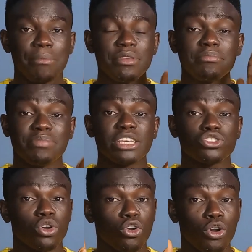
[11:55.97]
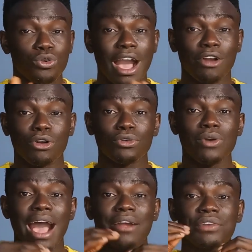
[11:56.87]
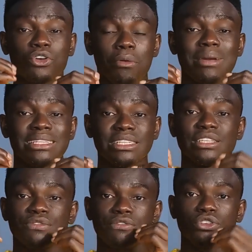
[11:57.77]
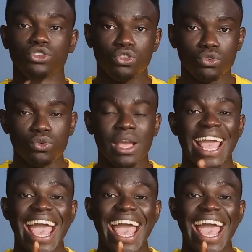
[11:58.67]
are being placed on Google, and Google are recommending it for you.